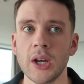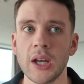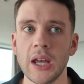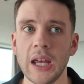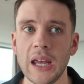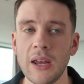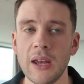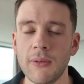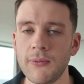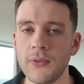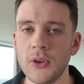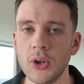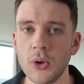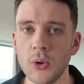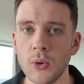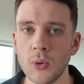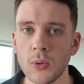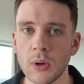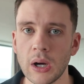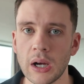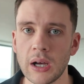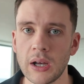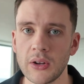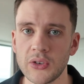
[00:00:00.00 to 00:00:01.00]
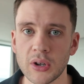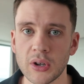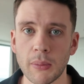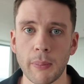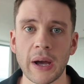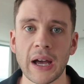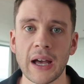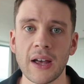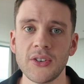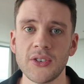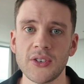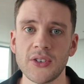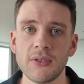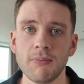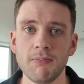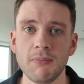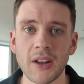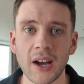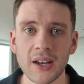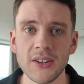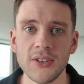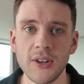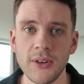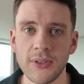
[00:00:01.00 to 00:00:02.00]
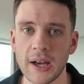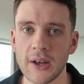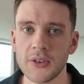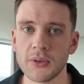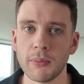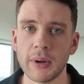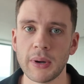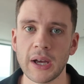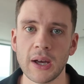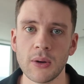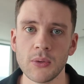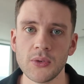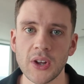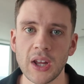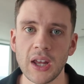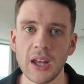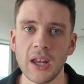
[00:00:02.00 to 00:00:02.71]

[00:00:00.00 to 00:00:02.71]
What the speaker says: if you surpass £90,000